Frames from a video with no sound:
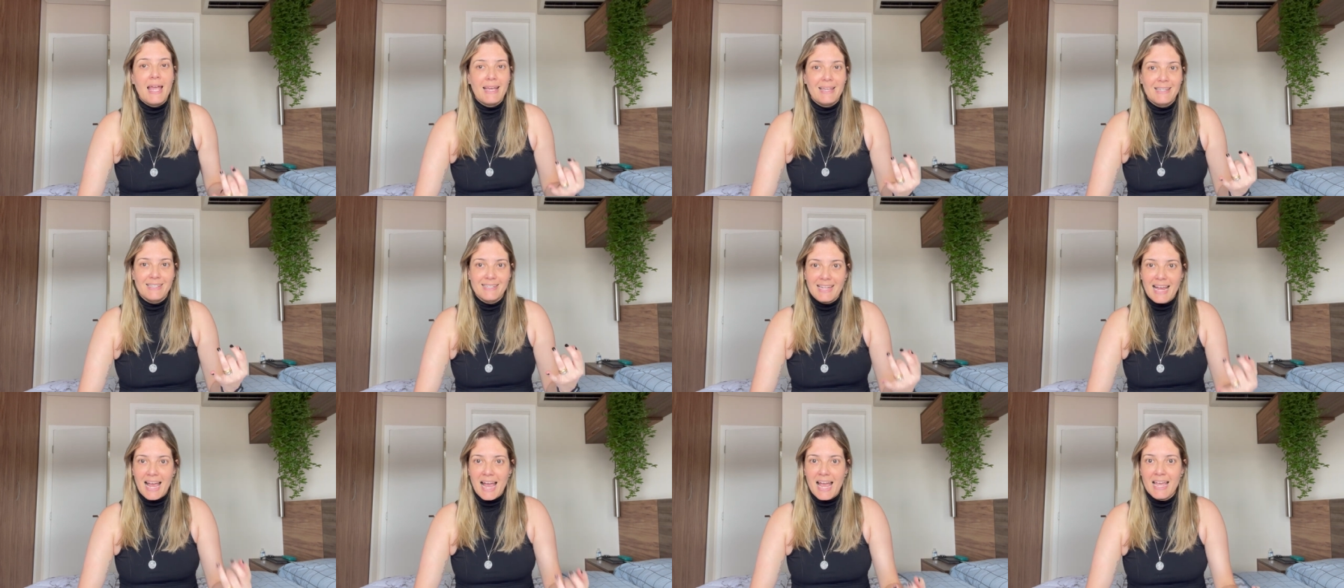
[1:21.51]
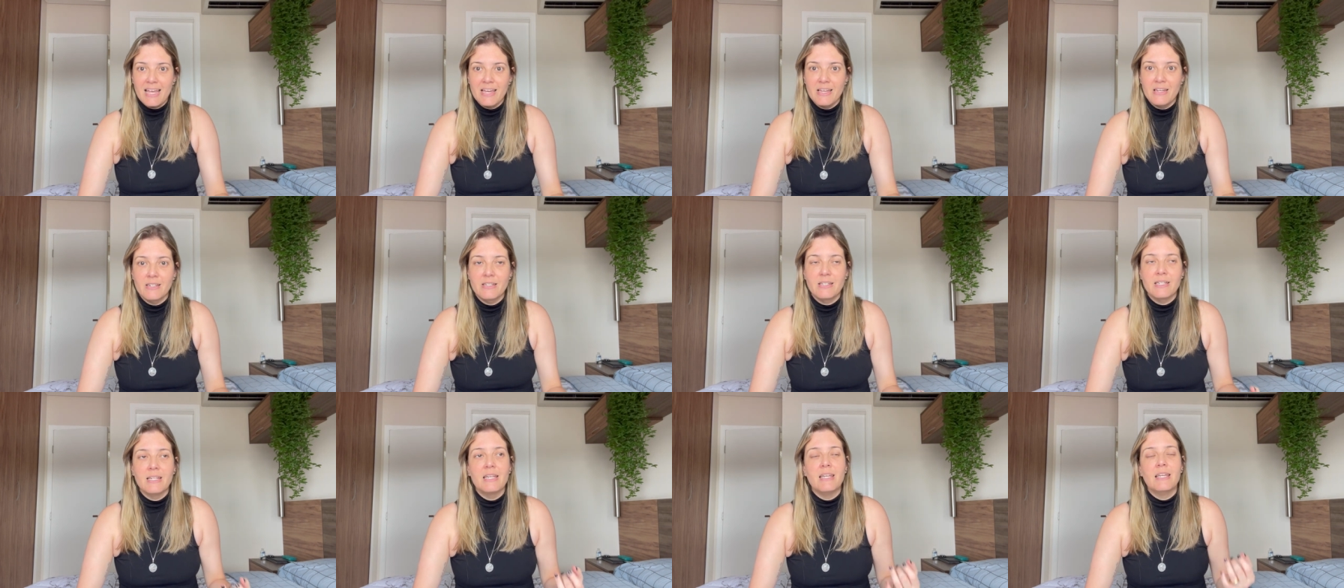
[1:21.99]

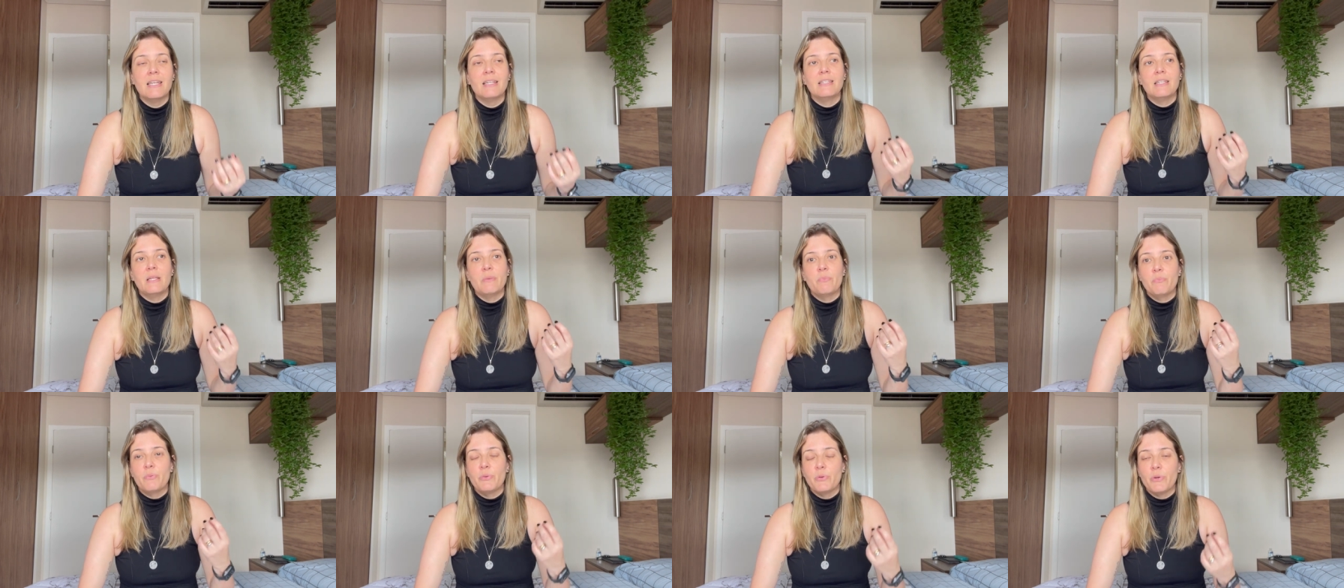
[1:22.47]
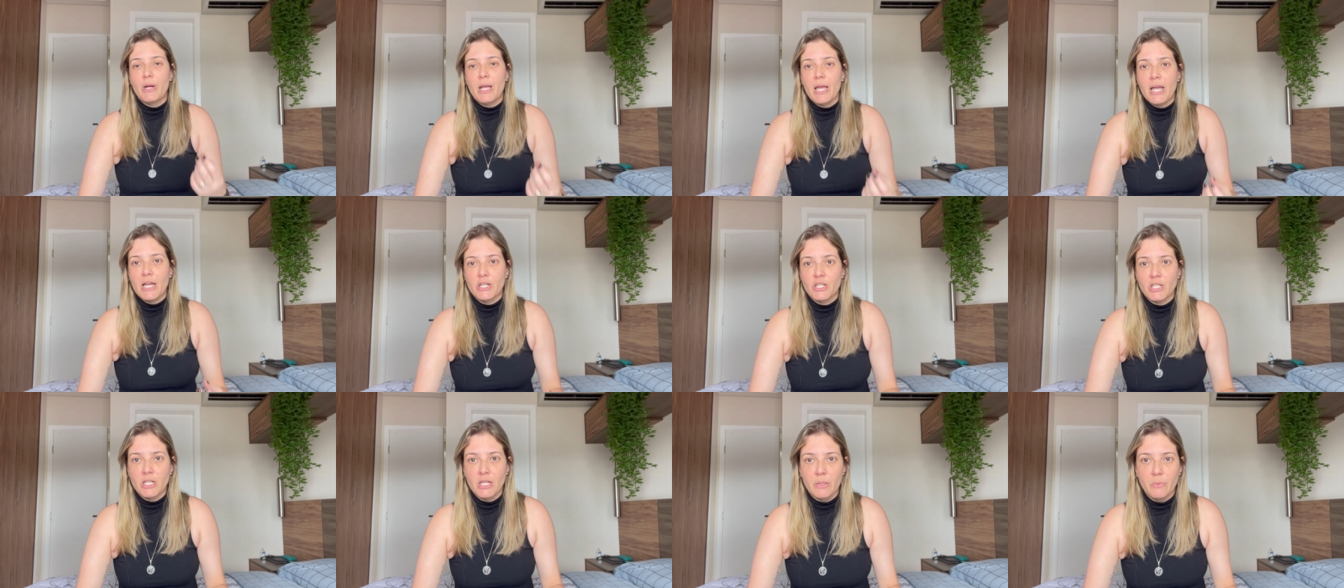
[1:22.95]
anxiety,
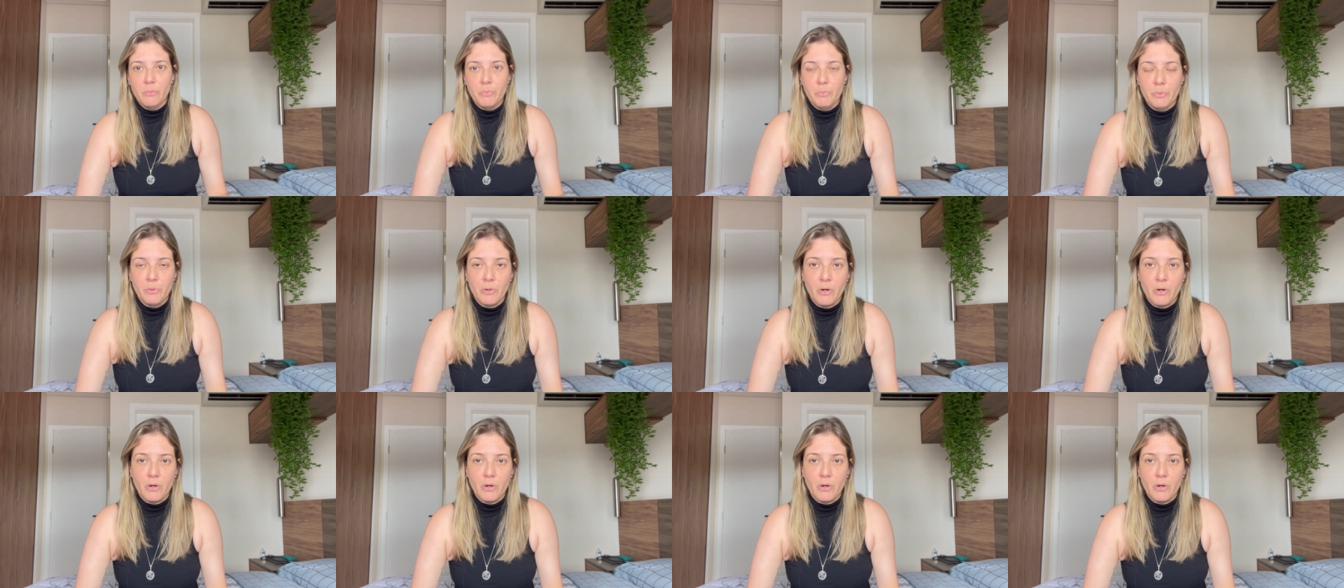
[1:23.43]
depression,